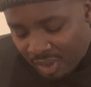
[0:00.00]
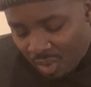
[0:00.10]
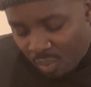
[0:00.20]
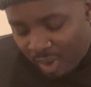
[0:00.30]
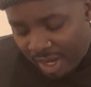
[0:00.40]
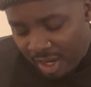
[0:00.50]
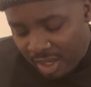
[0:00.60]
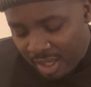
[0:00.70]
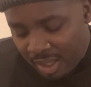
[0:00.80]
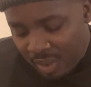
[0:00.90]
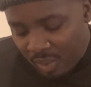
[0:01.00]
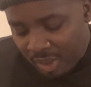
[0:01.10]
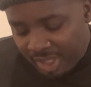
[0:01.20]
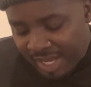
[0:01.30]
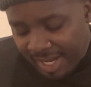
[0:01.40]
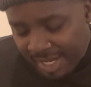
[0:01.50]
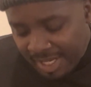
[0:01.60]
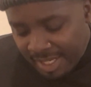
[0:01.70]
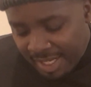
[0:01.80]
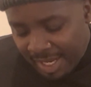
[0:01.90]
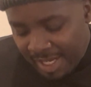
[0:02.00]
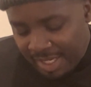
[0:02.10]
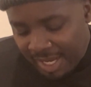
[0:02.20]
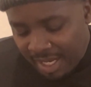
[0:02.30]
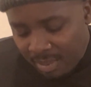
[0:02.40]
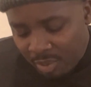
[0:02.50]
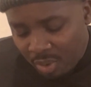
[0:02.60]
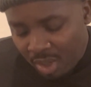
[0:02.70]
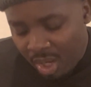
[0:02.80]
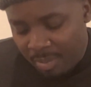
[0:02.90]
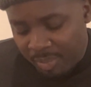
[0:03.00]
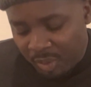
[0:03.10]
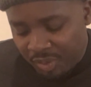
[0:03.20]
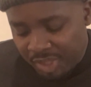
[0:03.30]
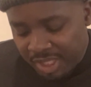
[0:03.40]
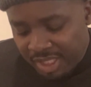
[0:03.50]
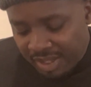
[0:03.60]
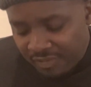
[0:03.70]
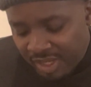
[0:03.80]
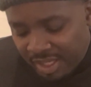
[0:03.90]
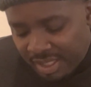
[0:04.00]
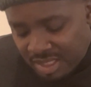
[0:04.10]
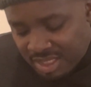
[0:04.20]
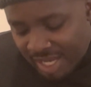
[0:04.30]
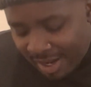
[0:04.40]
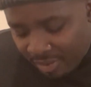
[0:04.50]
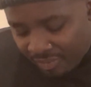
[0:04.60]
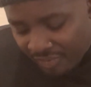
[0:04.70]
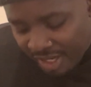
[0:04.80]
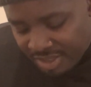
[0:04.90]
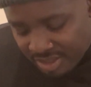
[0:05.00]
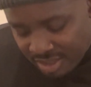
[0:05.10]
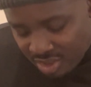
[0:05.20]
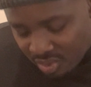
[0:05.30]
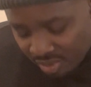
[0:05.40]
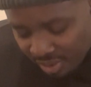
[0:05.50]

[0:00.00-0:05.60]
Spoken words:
where Cain and Abel are both giving sacrifices to the